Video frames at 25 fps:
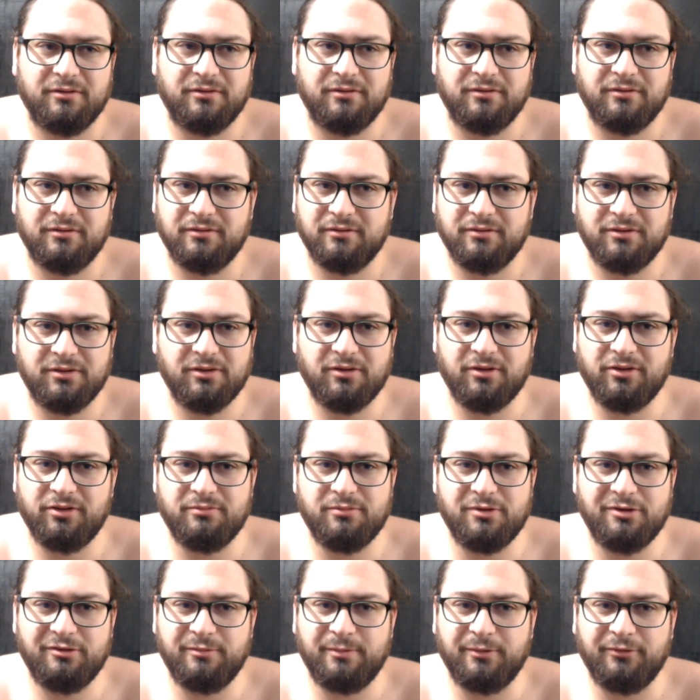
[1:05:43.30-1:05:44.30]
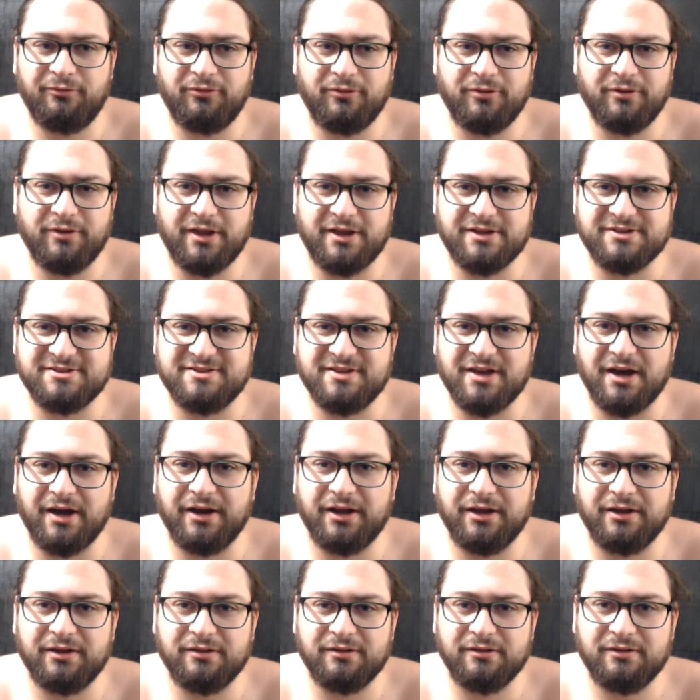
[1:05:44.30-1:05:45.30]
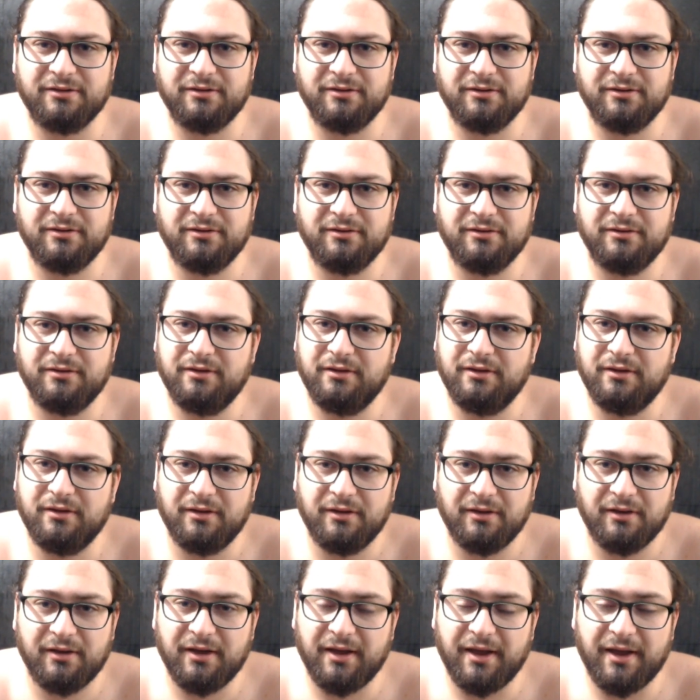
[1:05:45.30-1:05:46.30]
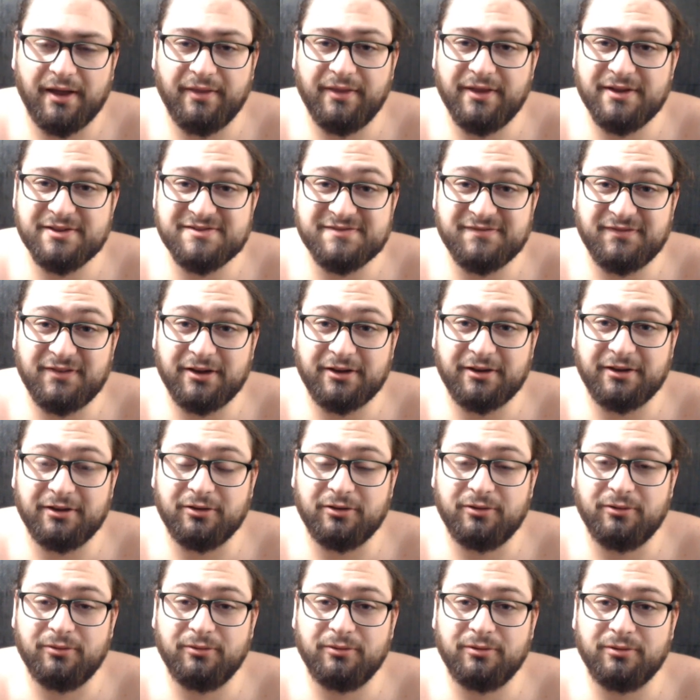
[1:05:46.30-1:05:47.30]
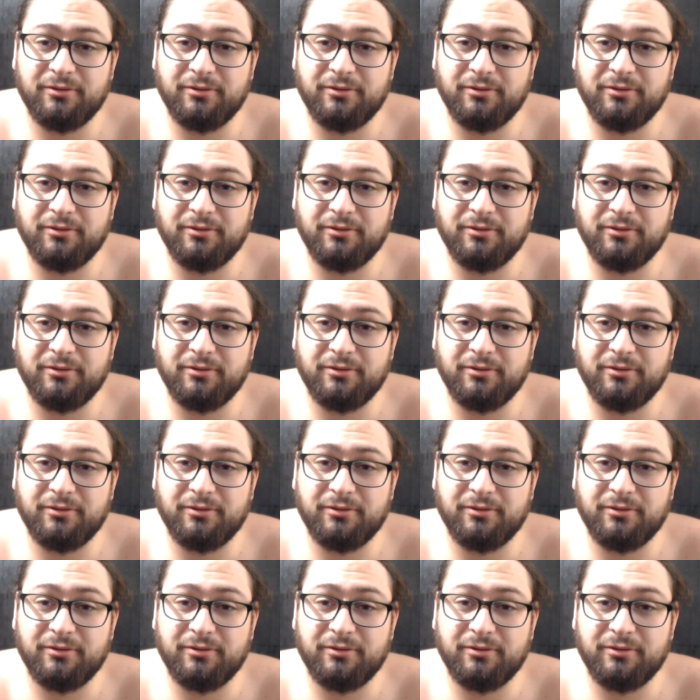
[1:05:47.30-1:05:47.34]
No other movie before that's done it. And that's fucking cool.